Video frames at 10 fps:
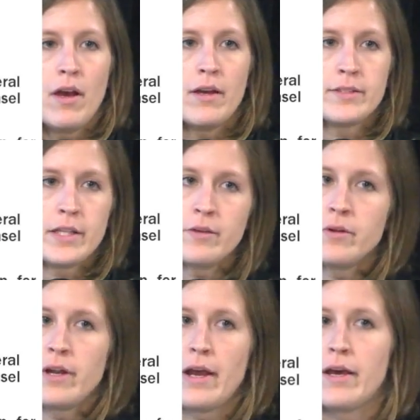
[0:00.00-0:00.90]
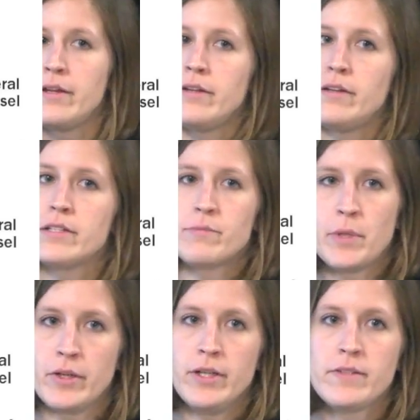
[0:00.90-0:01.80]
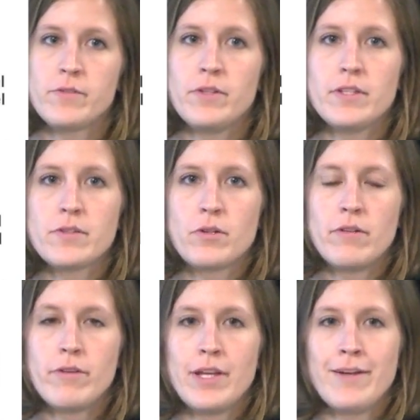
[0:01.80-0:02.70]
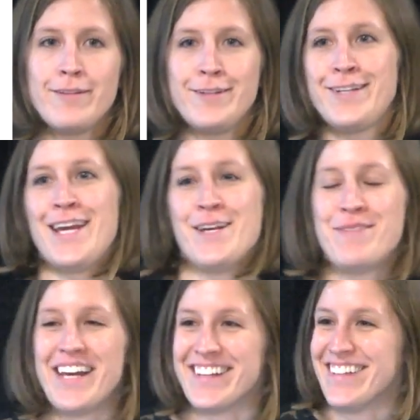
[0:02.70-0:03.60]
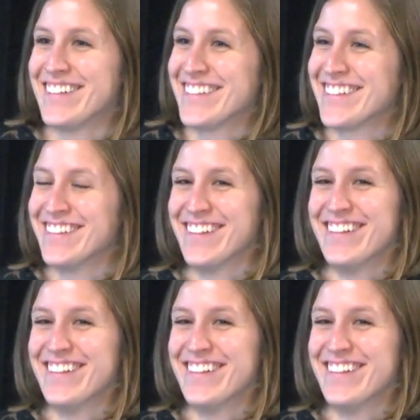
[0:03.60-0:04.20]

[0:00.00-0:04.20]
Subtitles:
Has anyone had experience with this sort of thing on their campus?